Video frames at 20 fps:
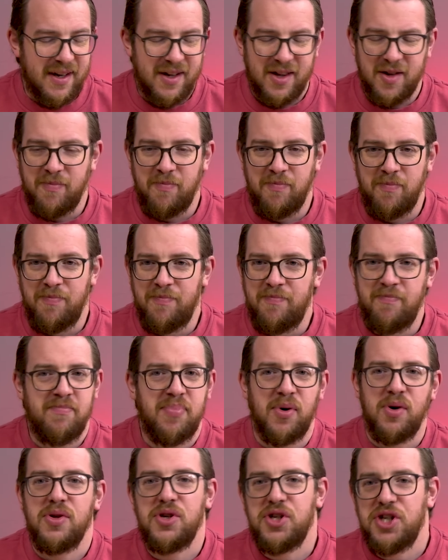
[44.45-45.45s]
The
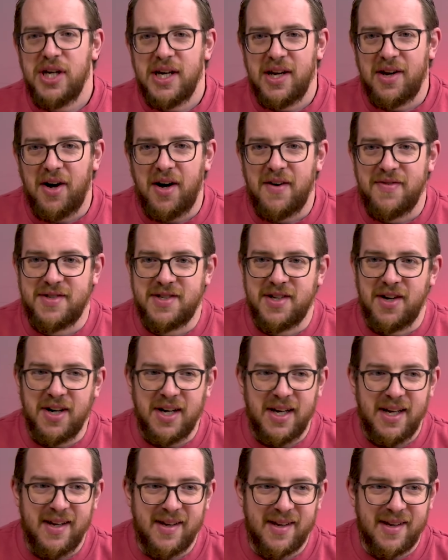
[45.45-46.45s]
bullshit
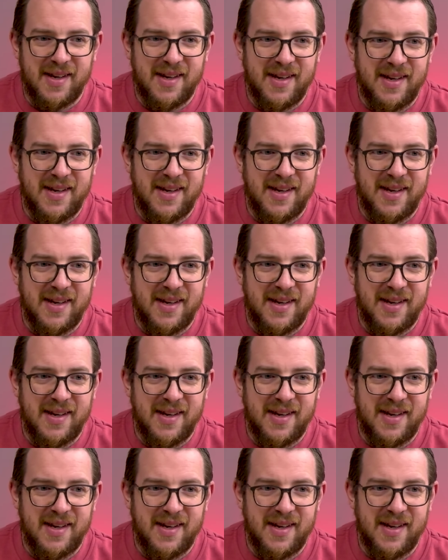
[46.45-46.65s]
offside.